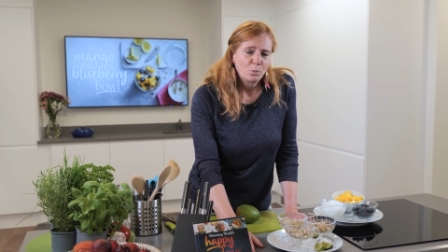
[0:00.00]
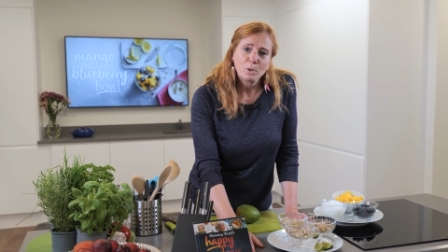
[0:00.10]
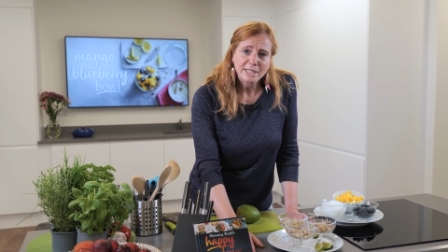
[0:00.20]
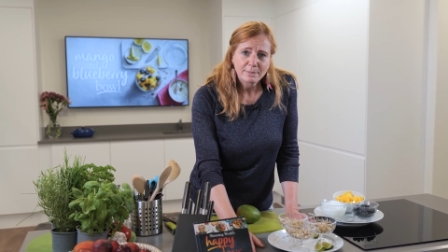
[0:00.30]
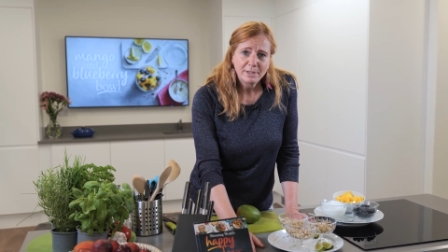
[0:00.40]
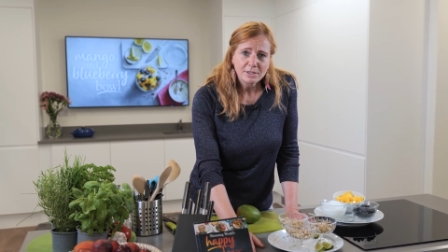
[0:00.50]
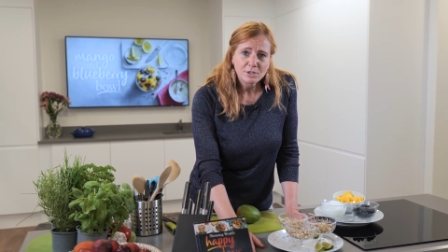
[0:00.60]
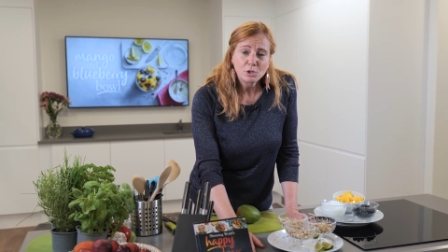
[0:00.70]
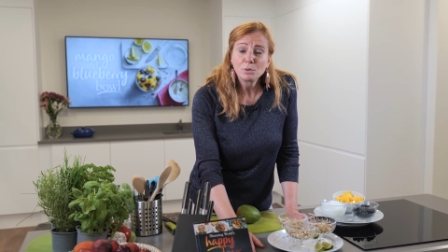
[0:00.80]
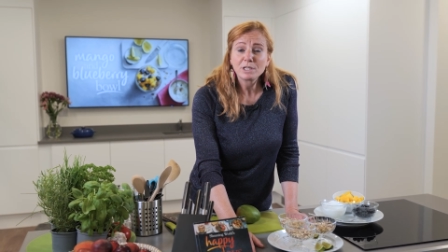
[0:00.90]

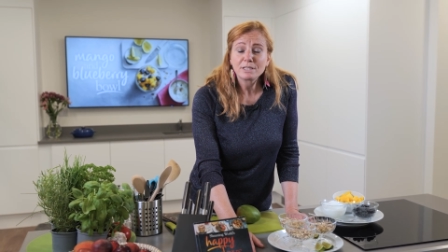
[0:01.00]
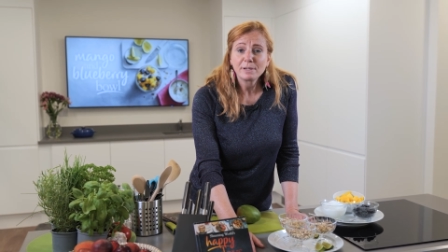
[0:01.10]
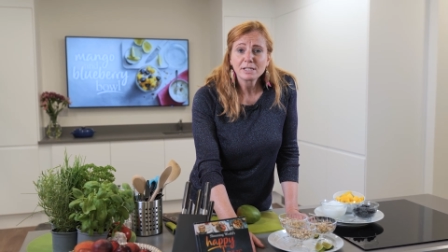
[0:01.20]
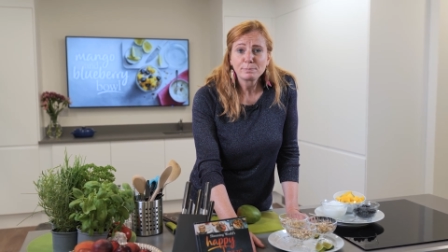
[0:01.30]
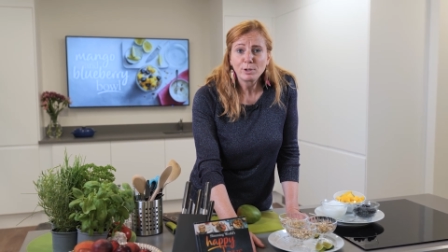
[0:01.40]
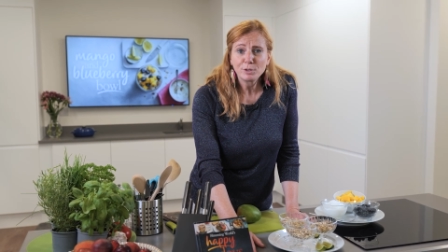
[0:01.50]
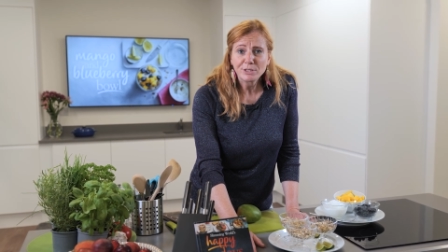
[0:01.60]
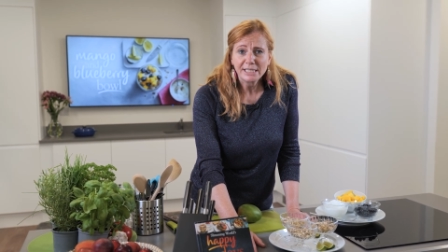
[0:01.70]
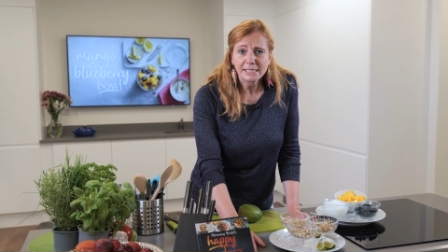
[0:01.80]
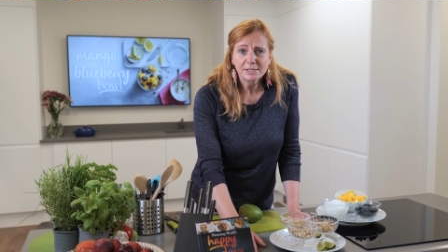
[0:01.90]
Weetabix, two Weetabix
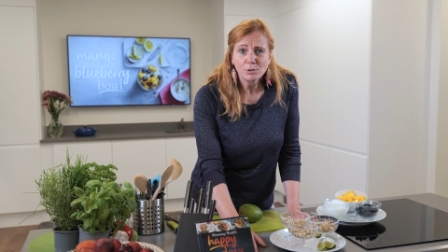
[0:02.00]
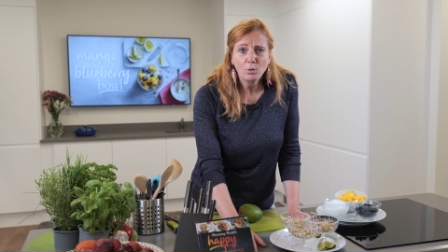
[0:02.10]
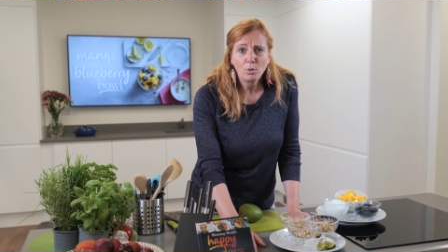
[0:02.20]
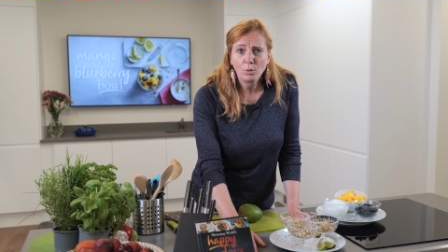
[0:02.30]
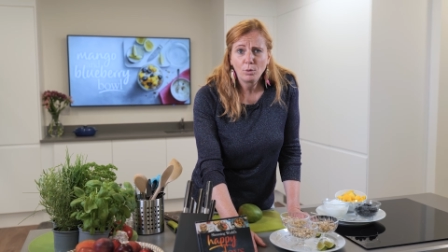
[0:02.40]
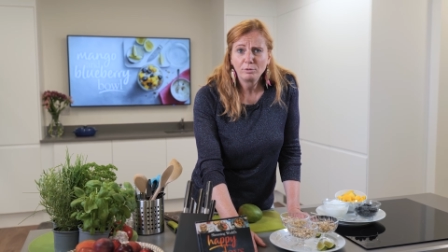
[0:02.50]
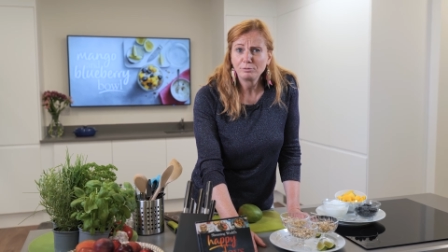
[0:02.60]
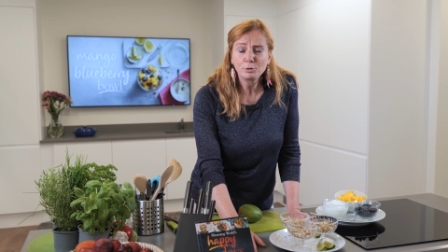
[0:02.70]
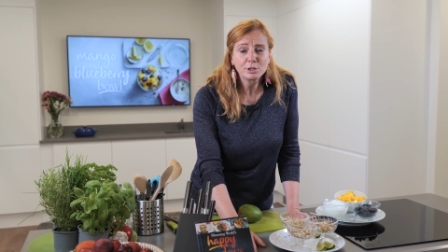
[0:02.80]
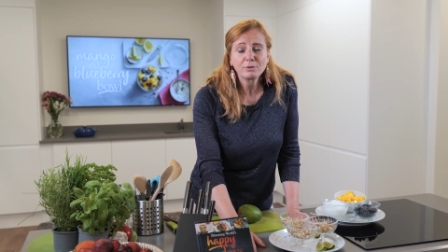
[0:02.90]
proteins or
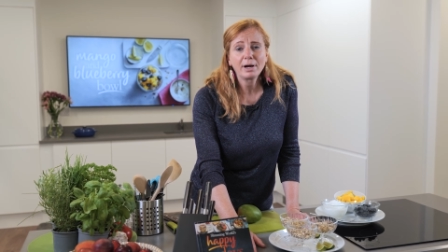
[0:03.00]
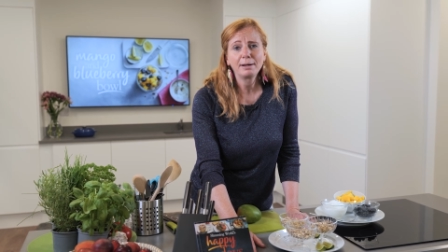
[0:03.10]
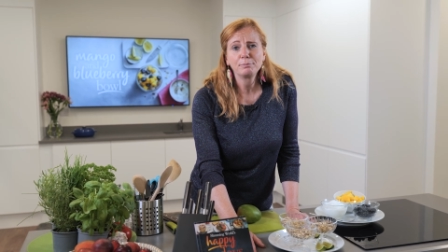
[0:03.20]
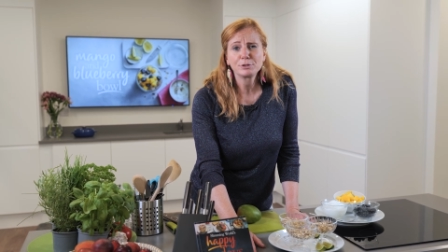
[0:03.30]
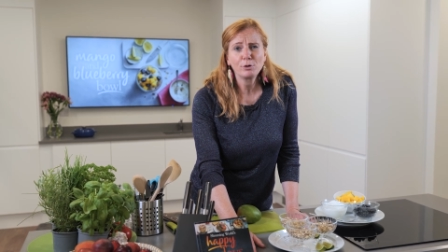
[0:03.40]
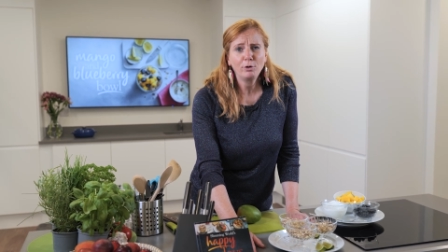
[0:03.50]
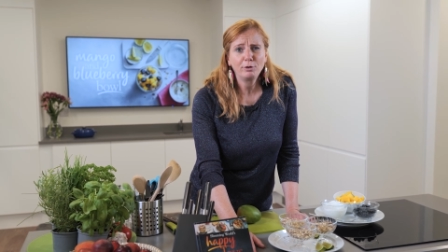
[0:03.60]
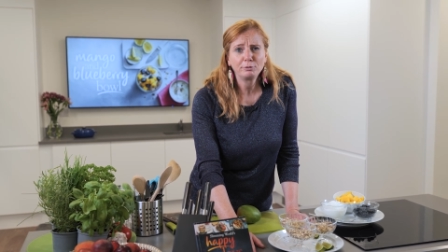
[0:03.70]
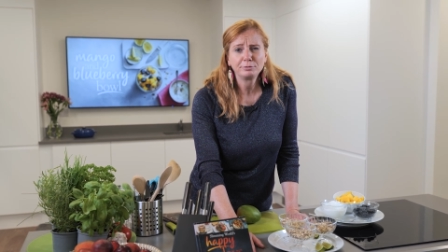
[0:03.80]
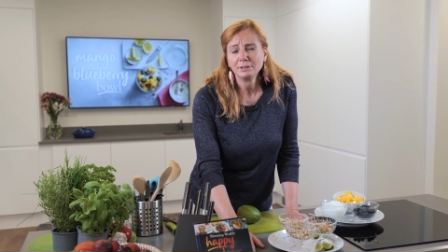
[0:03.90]
40 grams
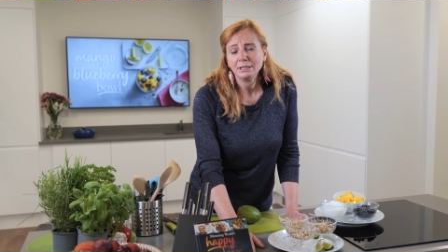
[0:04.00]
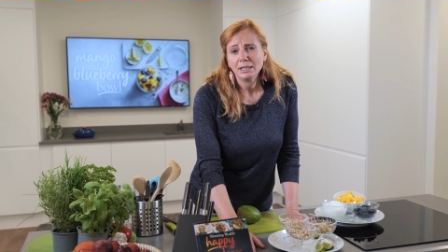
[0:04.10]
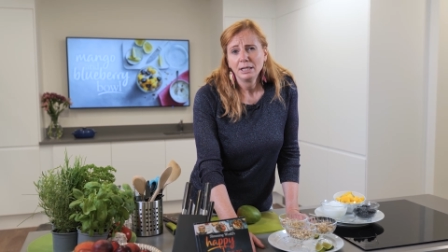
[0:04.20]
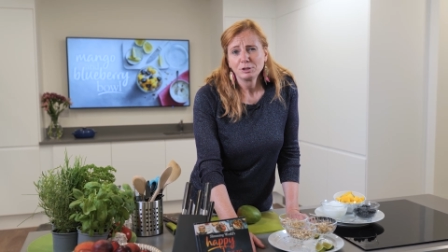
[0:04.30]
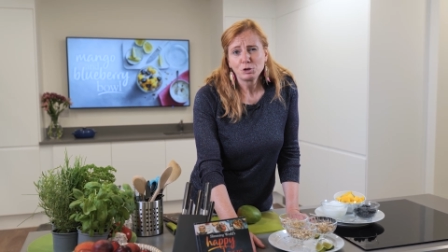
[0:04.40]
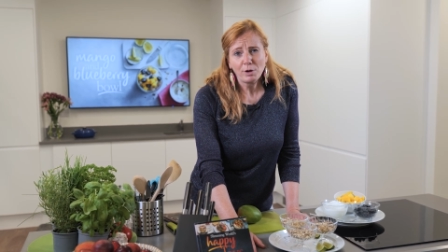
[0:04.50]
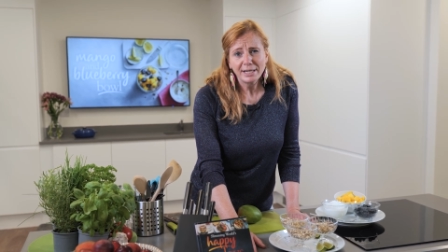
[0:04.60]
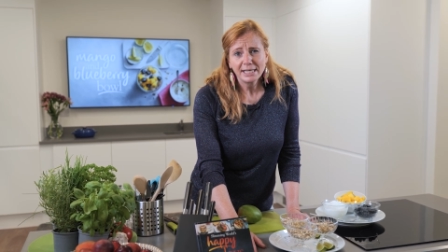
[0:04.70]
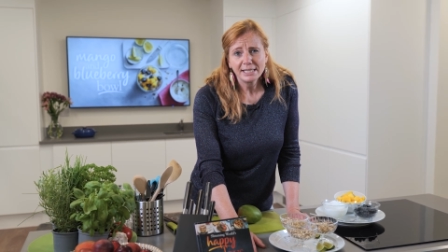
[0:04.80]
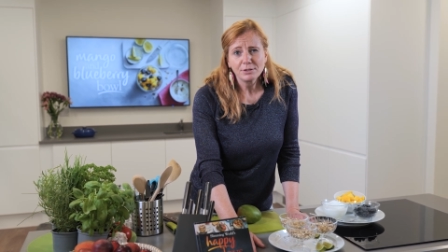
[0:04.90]
of
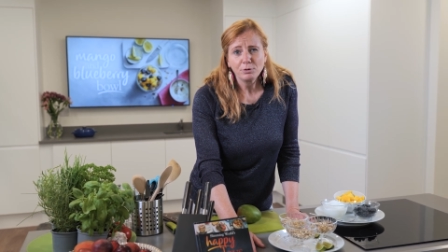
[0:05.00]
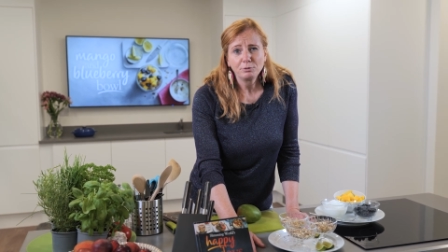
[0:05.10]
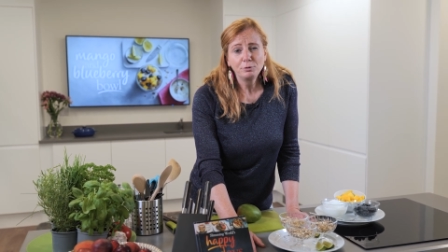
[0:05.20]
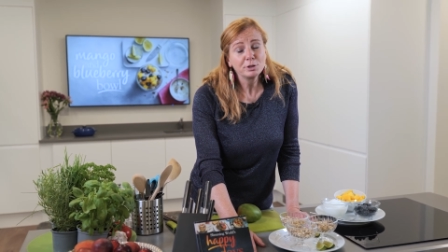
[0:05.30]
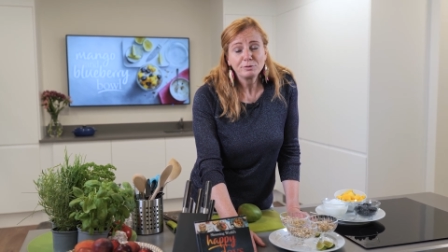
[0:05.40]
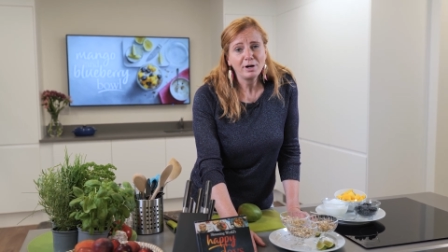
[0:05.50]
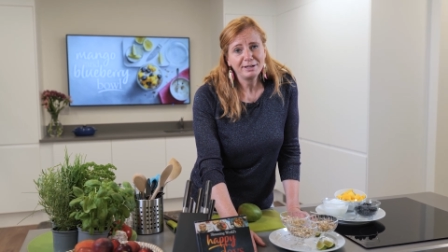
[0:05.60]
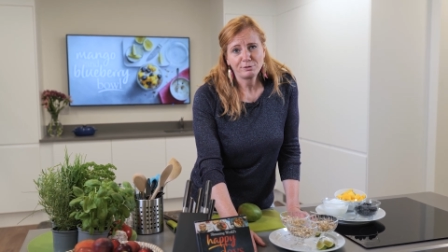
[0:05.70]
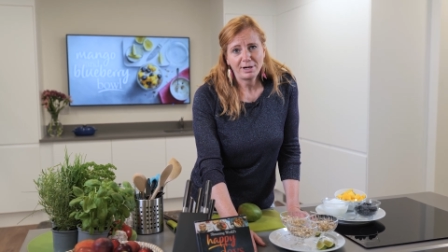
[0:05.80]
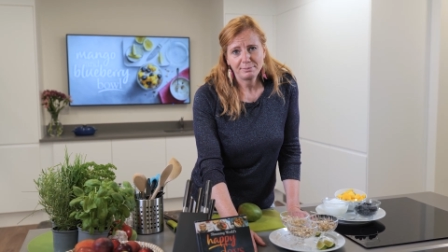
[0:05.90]
Shreddies or
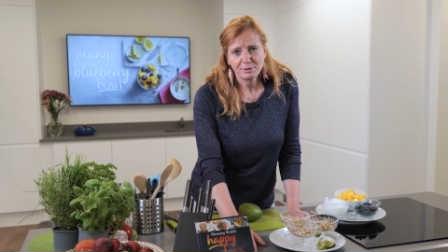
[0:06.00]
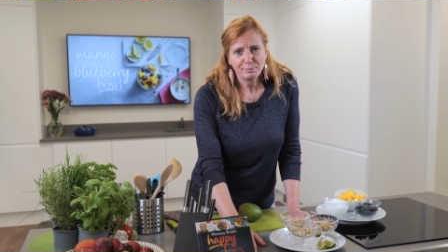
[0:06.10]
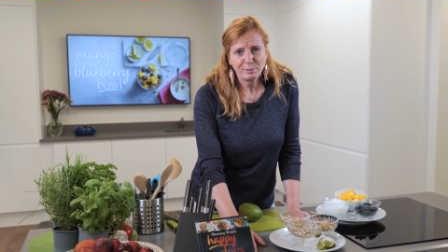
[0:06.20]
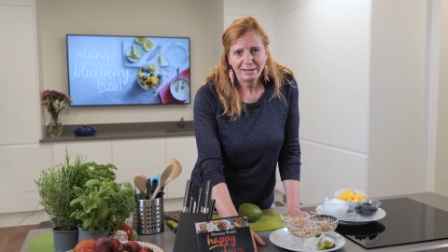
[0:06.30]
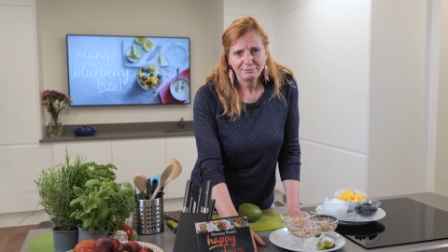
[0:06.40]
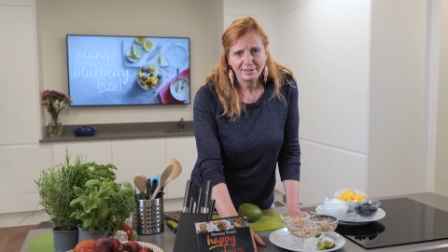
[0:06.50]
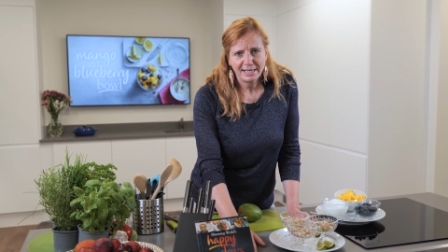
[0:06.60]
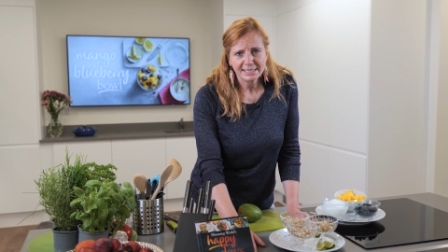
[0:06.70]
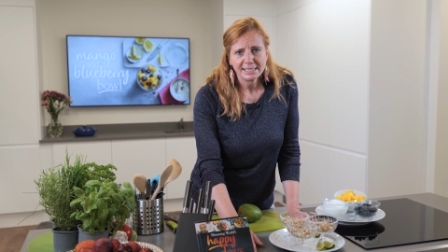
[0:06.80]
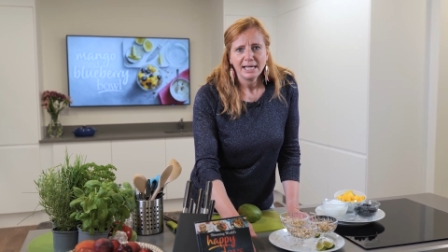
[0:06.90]
45 grams of bran
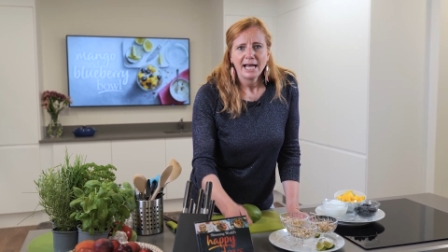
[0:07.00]
flakes.